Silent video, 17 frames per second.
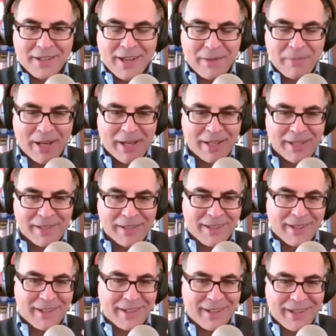Am
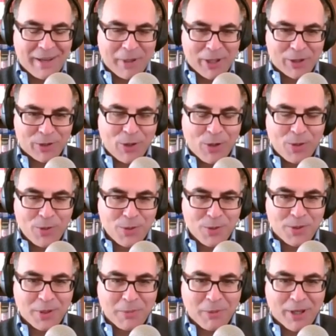I
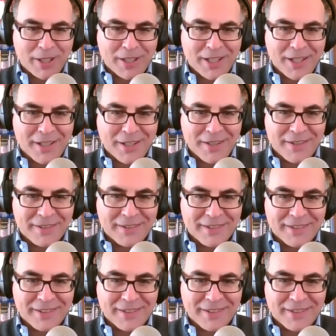close to the mark here?